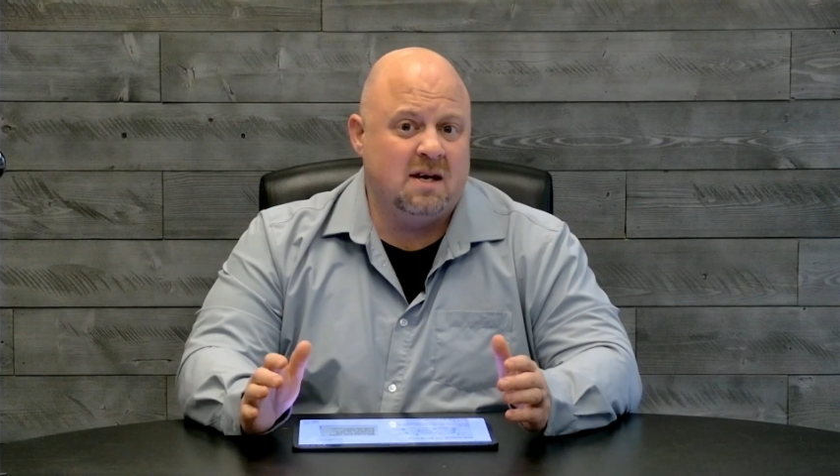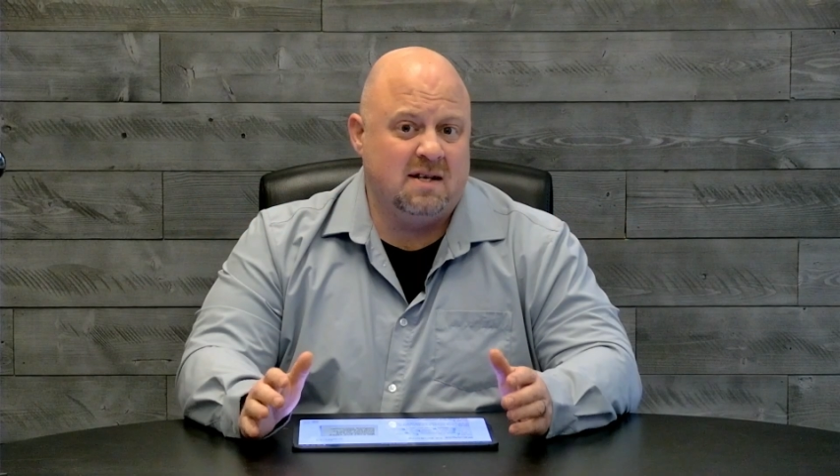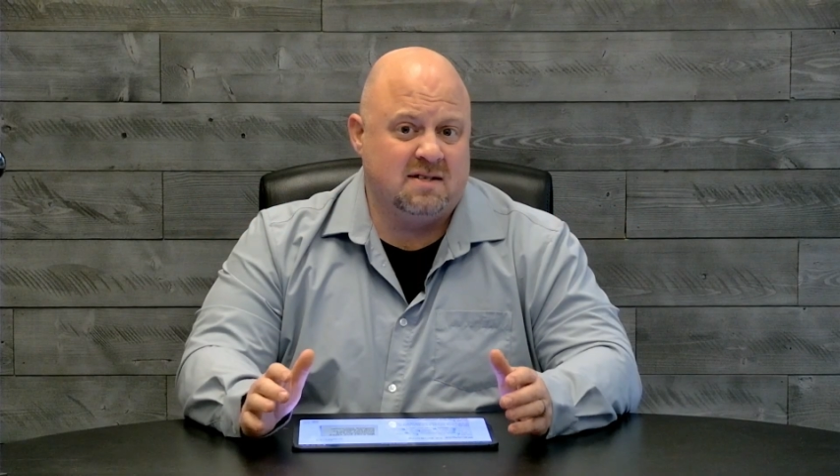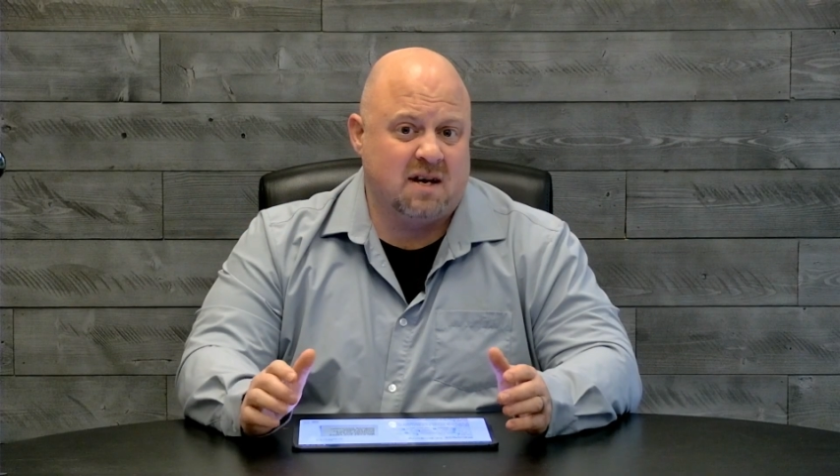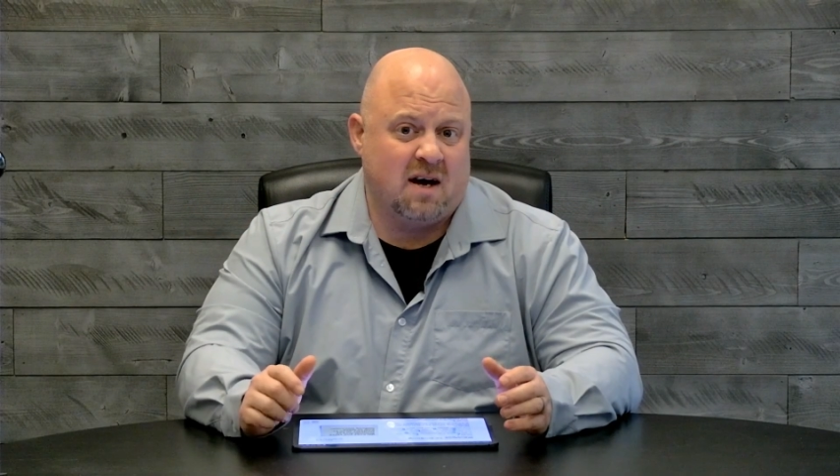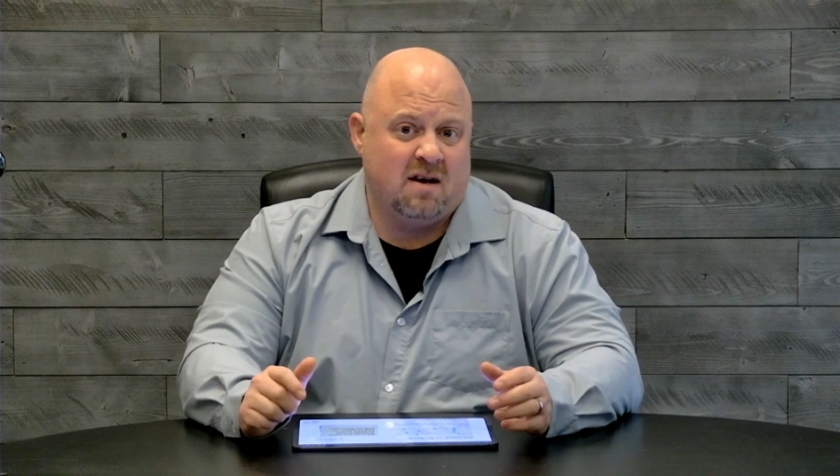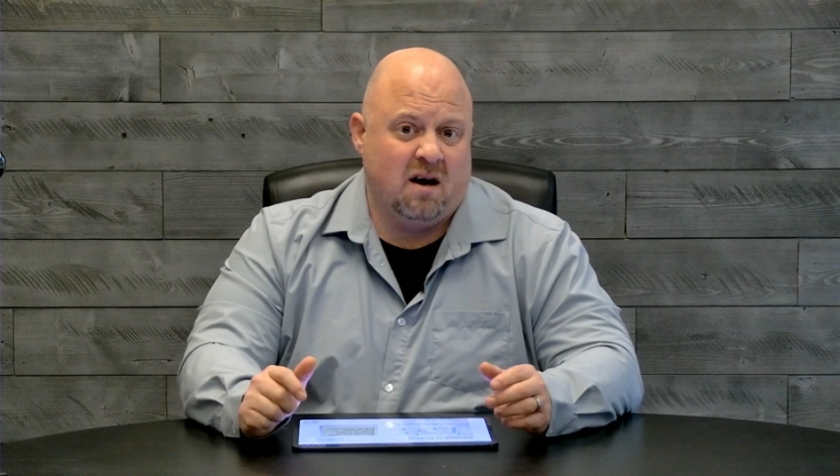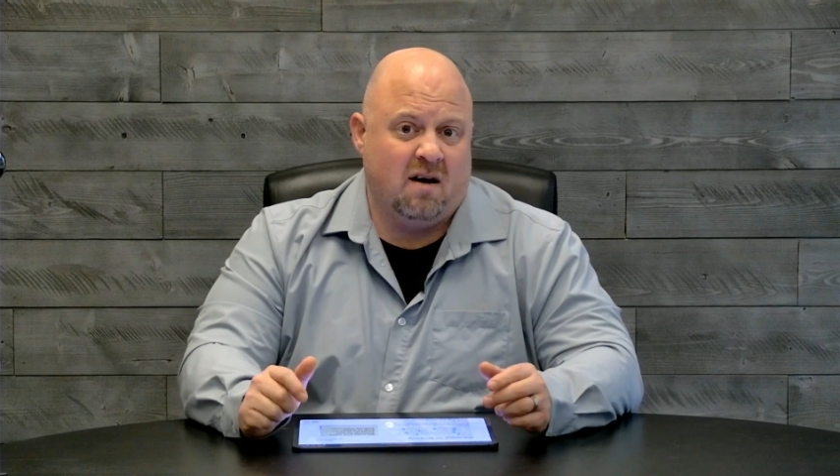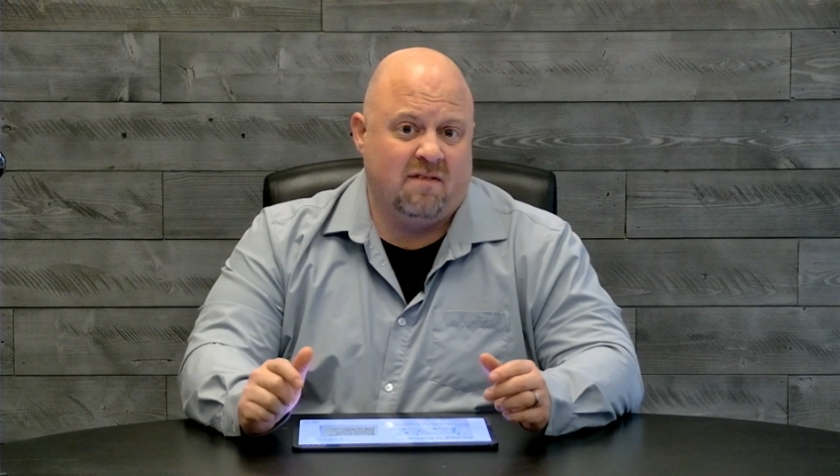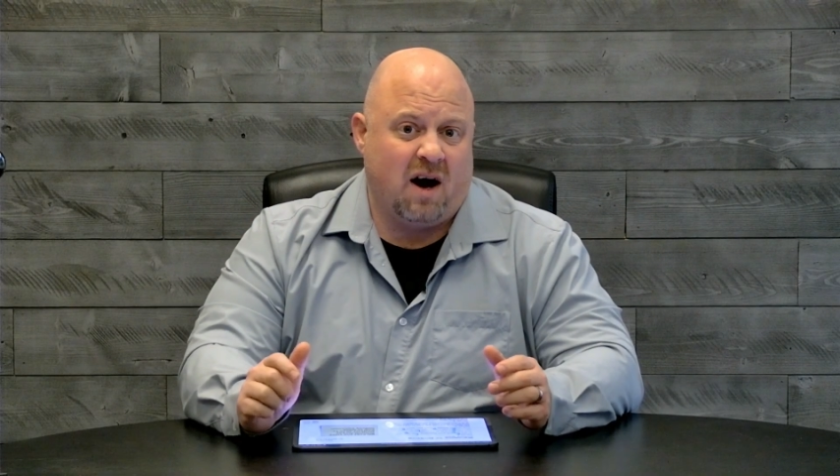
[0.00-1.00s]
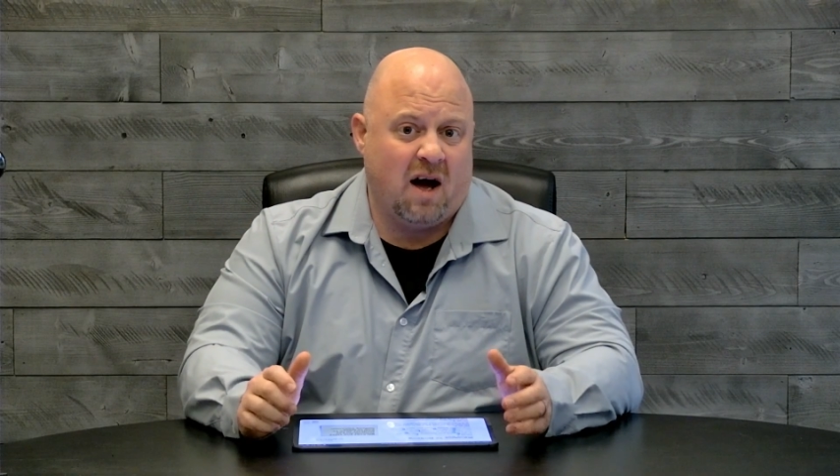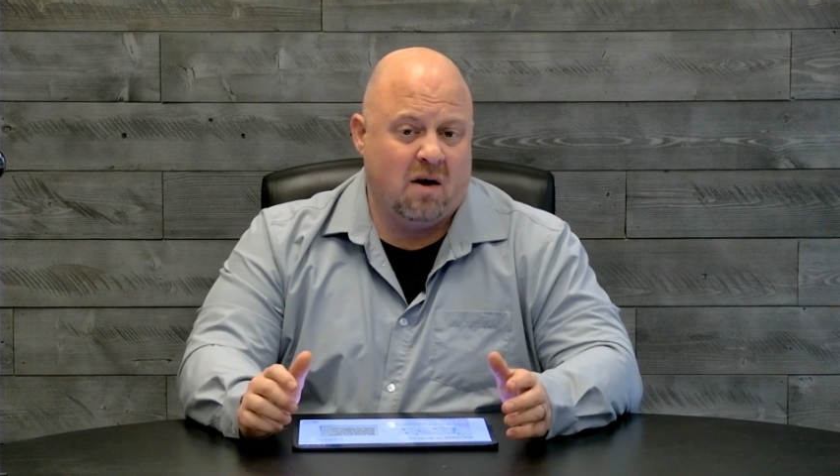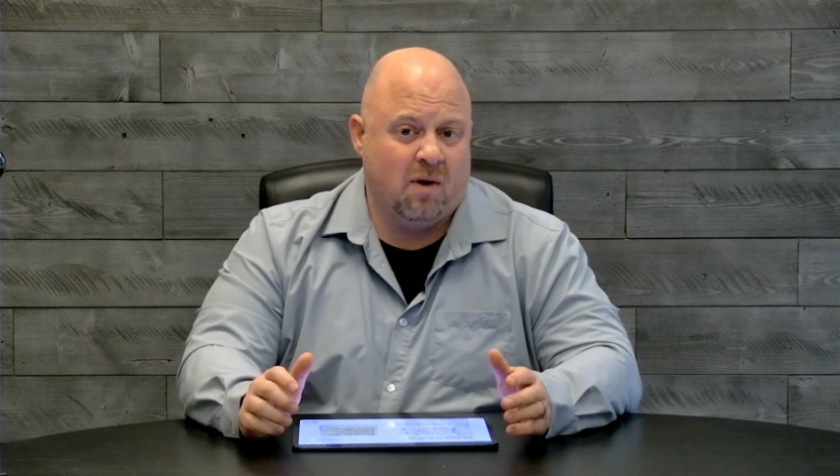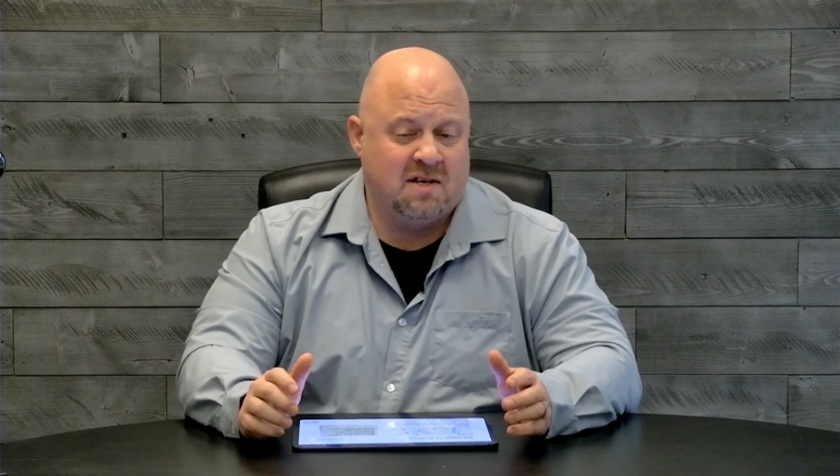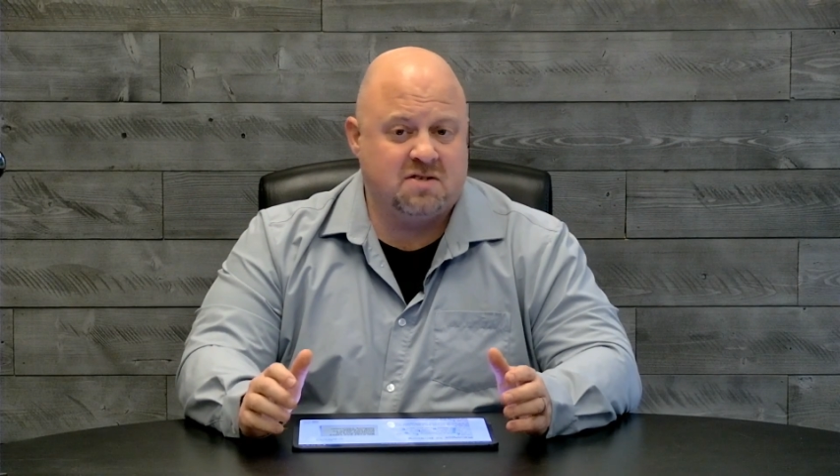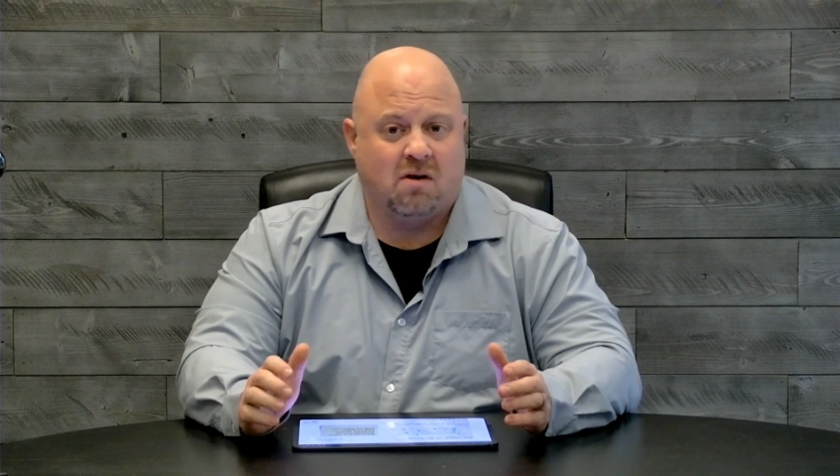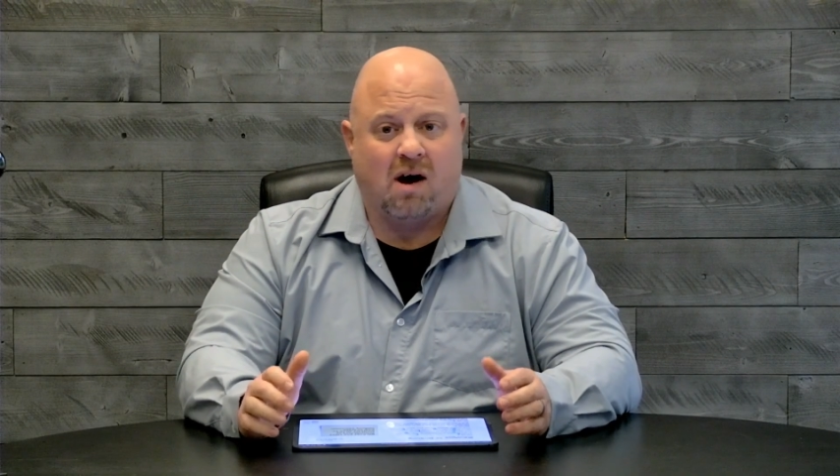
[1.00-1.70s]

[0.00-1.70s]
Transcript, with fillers: inside of iOS